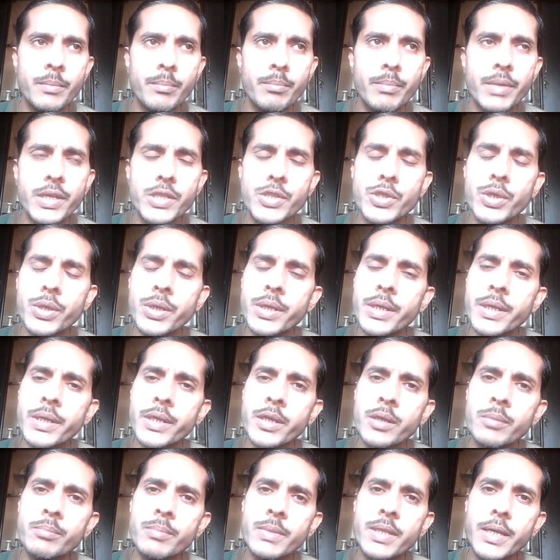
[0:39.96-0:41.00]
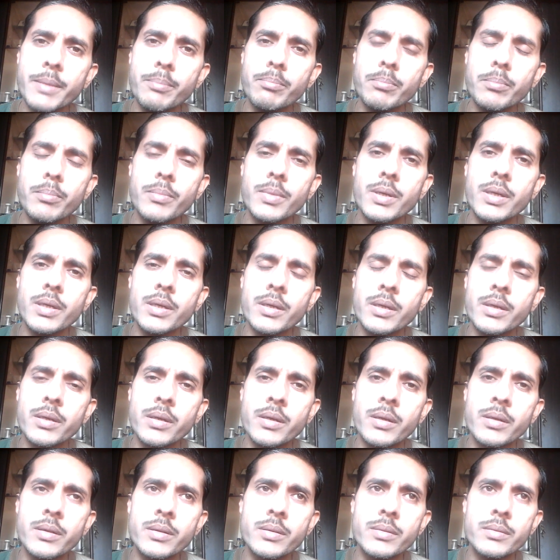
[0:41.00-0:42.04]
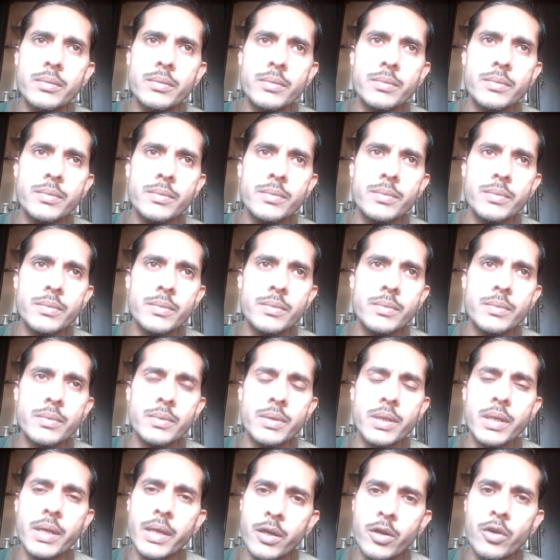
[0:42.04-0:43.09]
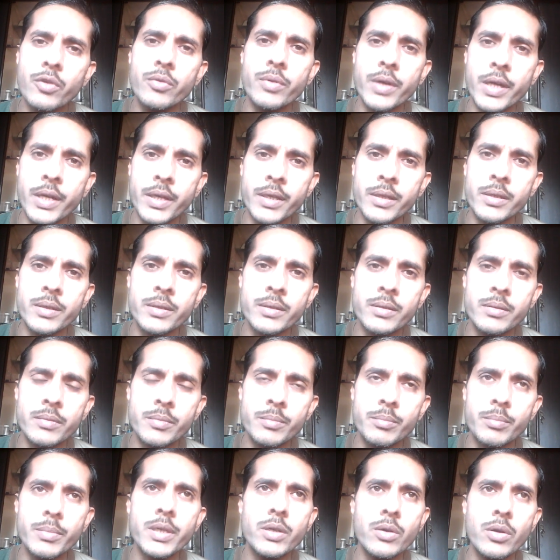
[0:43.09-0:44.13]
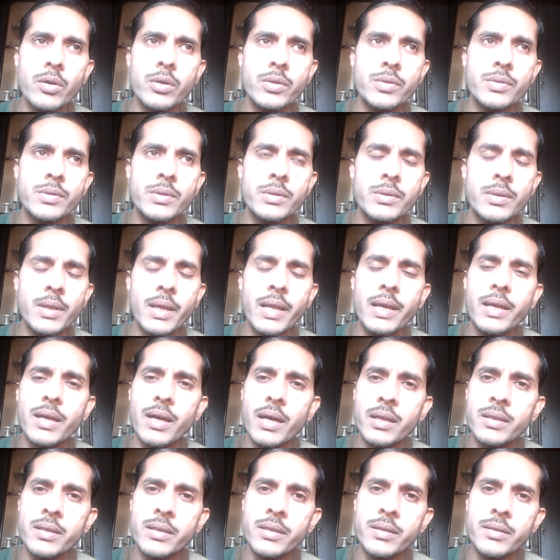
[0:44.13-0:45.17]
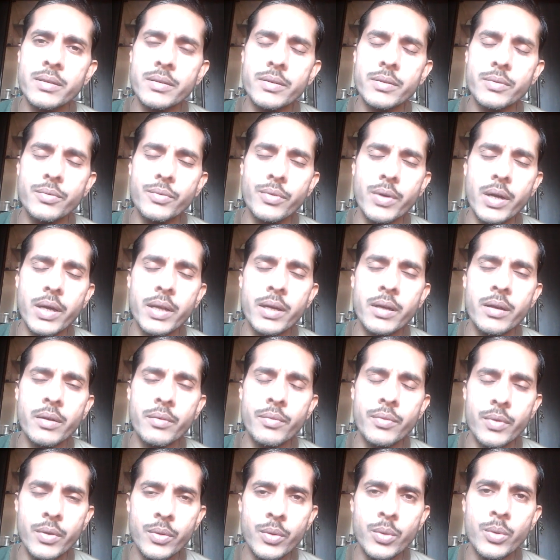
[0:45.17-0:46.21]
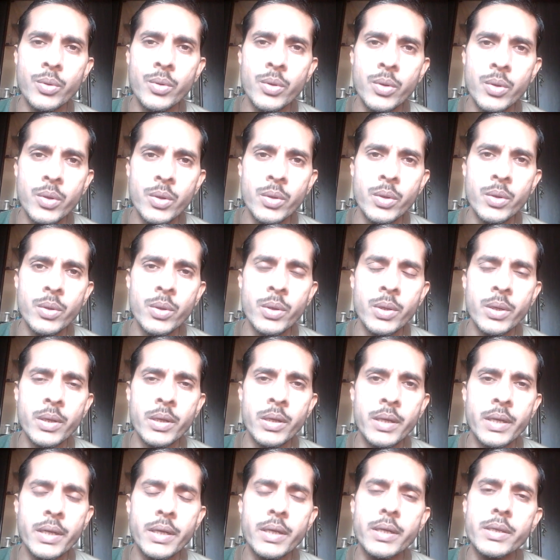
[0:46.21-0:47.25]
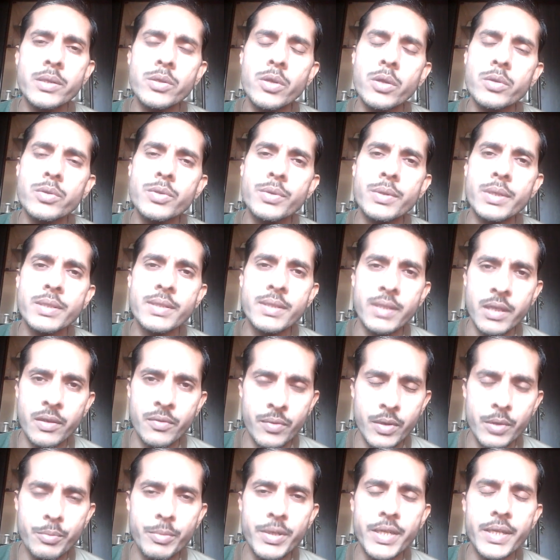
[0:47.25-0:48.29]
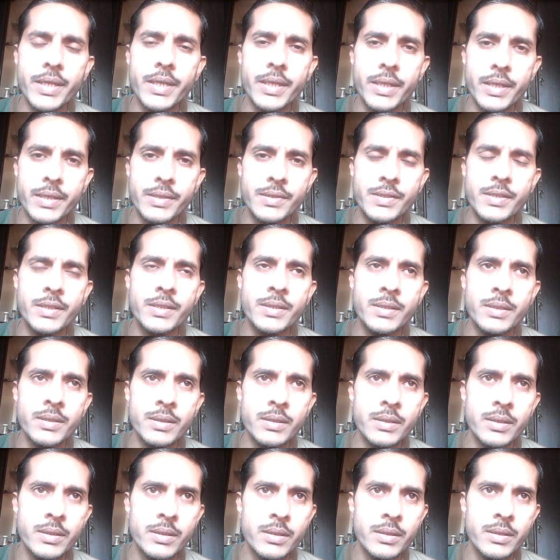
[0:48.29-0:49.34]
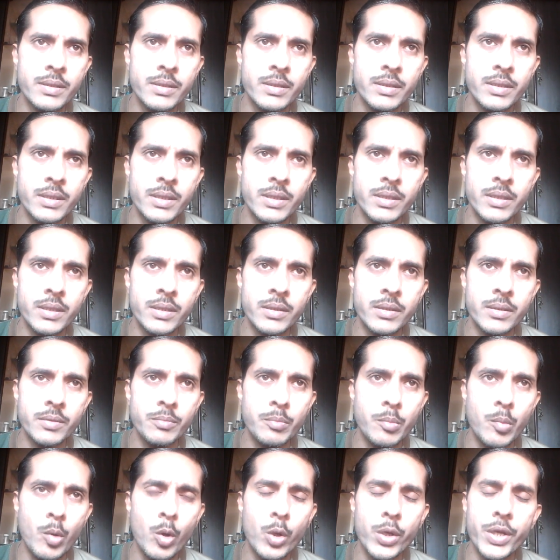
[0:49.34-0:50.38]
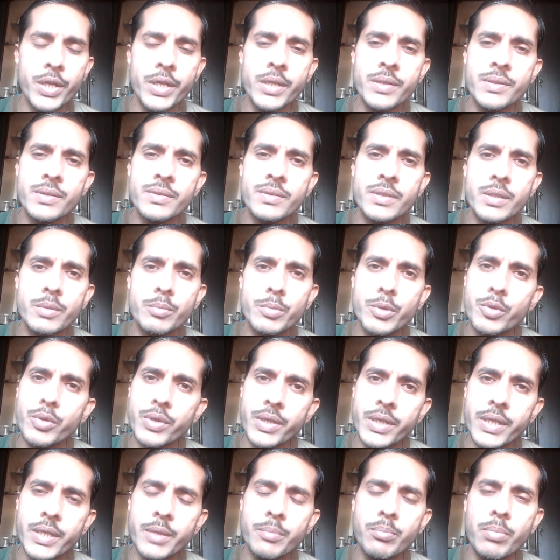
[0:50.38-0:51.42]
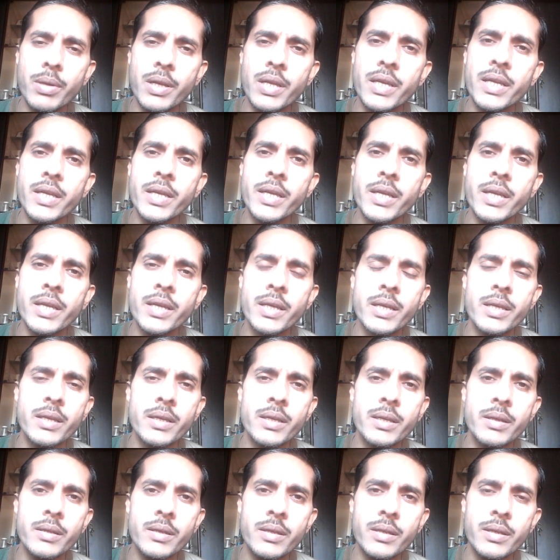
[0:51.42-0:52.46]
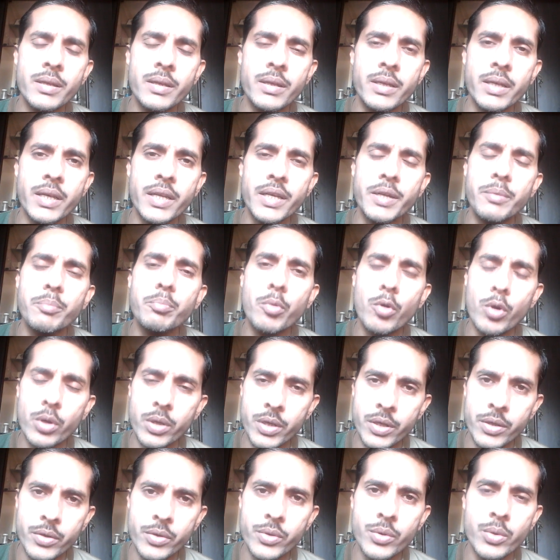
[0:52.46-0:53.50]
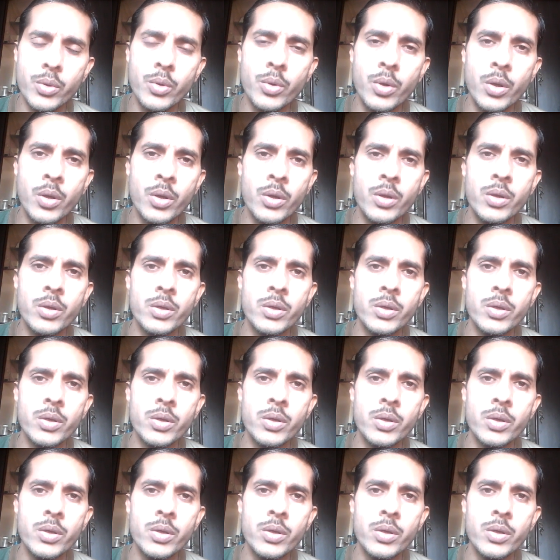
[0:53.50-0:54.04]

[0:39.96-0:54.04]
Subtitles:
majority of them are recovering, because like other viral flu, it is also a self-limiting disease. The body's immunity play an important role